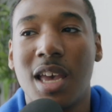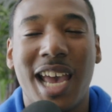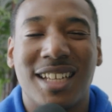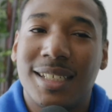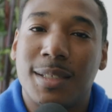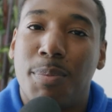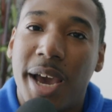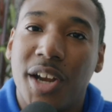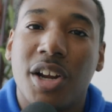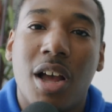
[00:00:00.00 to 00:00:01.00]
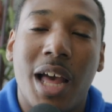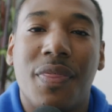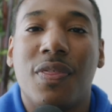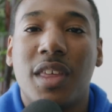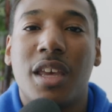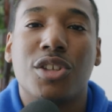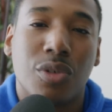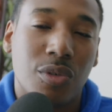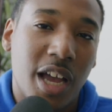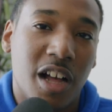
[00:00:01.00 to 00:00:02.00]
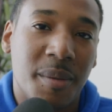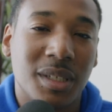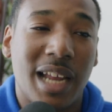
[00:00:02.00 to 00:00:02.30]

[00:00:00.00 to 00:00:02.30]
It's just better in these realms.